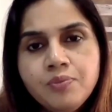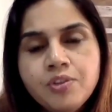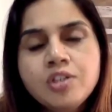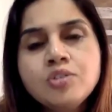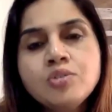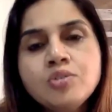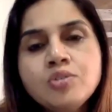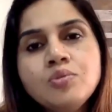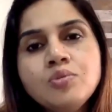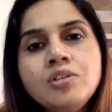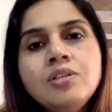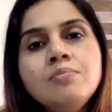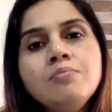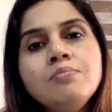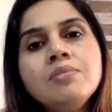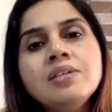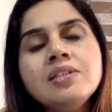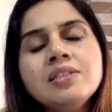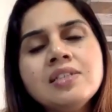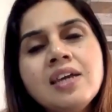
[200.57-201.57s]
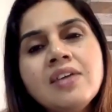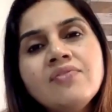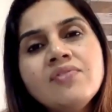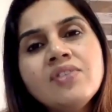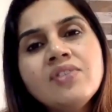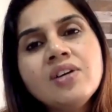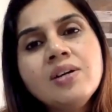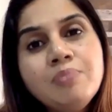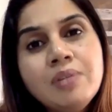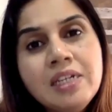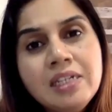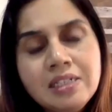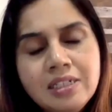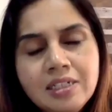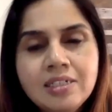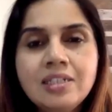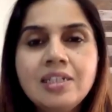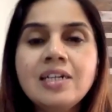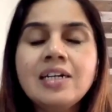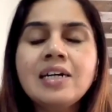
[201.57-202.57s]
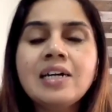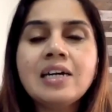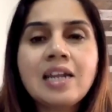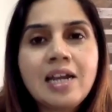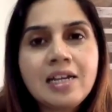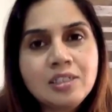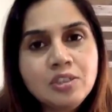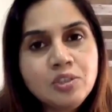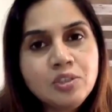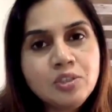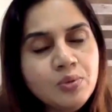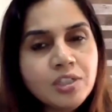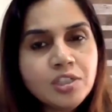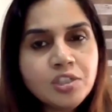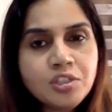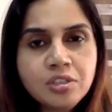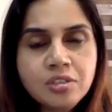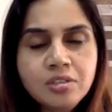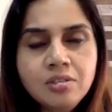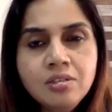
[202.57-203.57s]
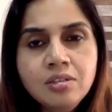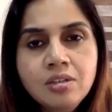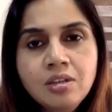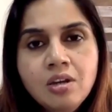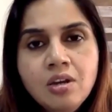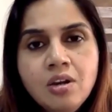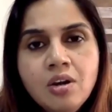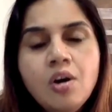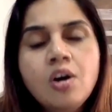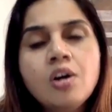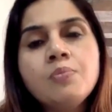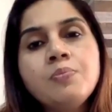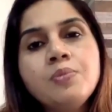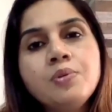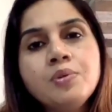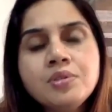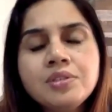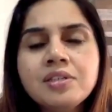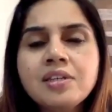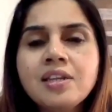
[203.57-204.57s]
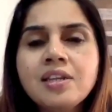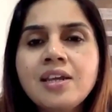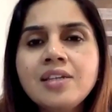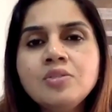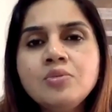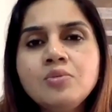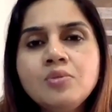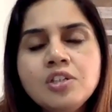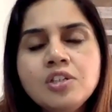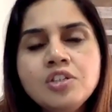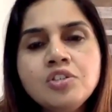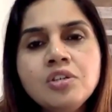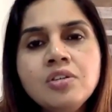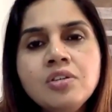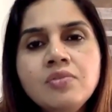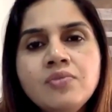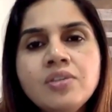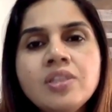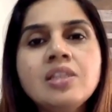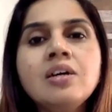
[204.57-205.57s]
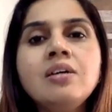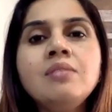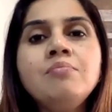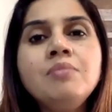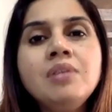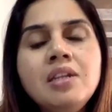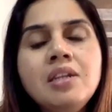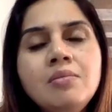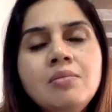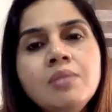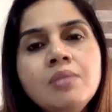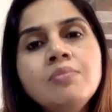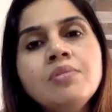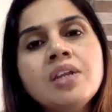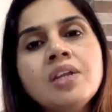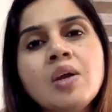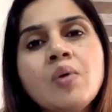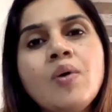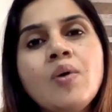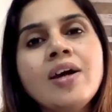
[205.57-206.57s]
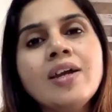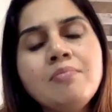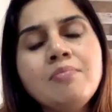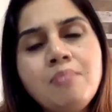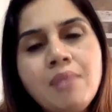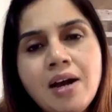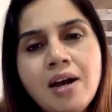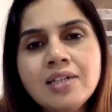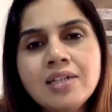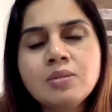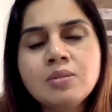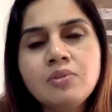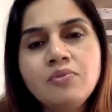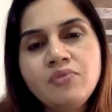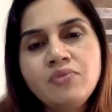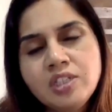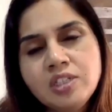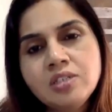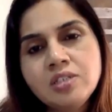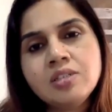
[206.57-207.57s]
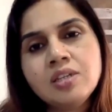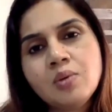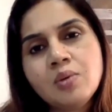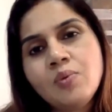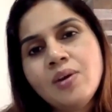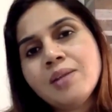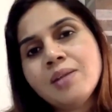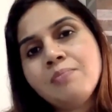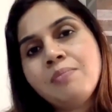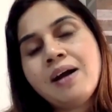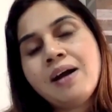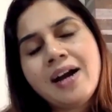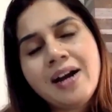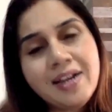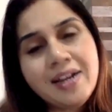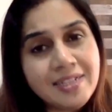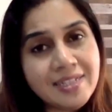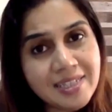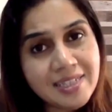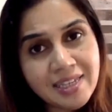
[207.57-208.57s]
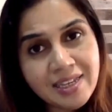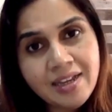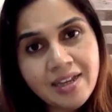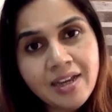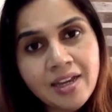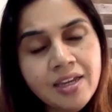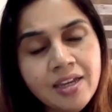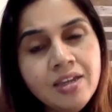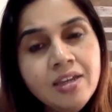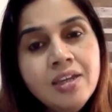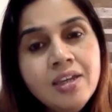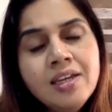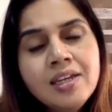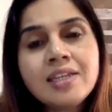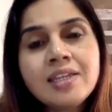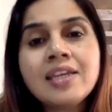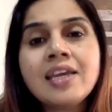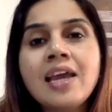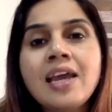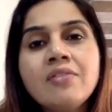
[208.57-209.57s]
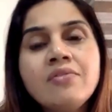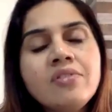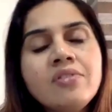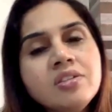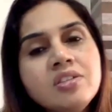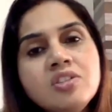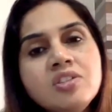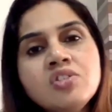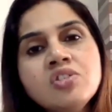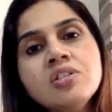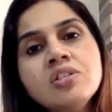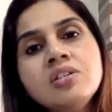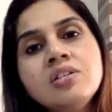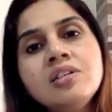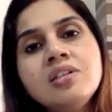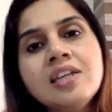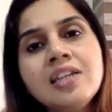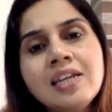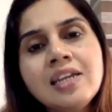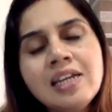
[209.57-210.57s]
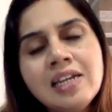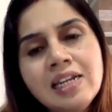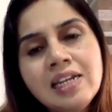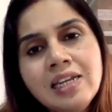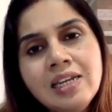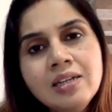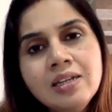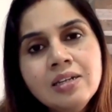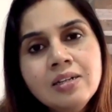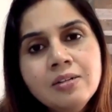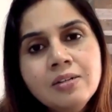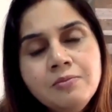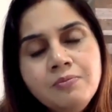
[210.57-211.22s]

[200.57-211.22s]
the student must have completed their graduations or post-graduation with a minimum required marks, which is required by ICAI, can register directly